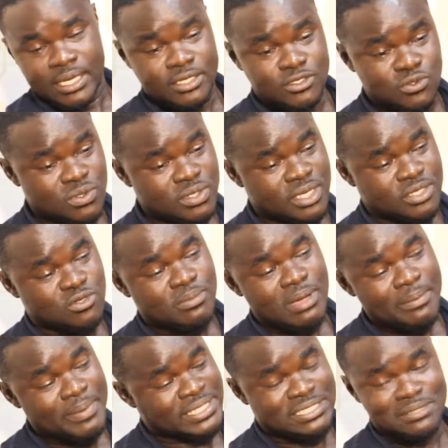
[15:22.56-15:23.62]
en so ni yeso
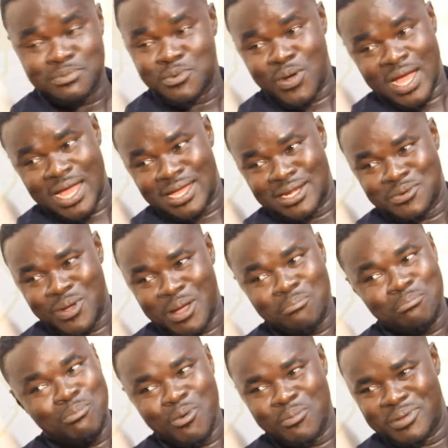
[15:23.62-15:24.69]
ba ba chim wo ha no
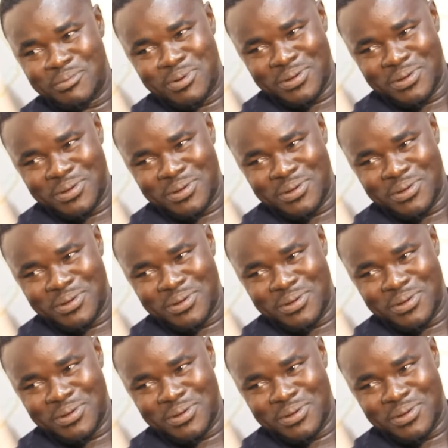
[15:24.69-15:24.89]
abo me